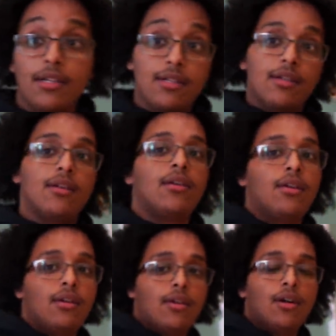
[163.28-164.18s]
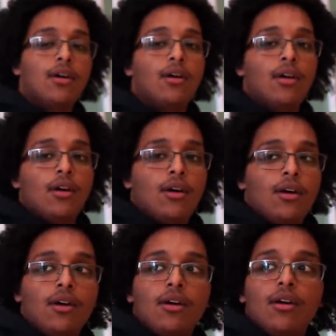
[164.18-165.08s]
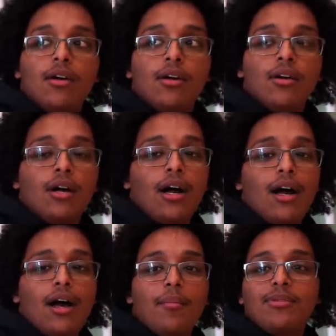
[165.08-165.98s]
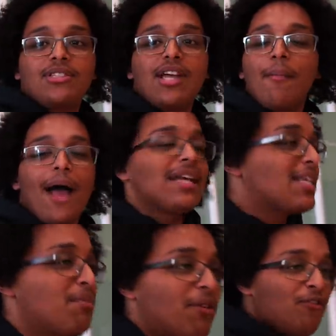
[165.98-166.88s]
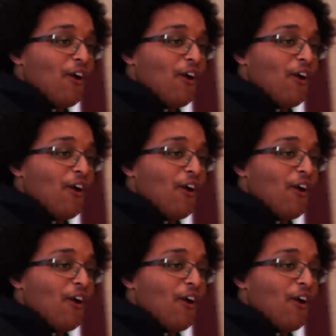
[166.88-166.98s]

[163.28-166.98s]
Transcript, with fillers: is. What video is that? Stop asking me.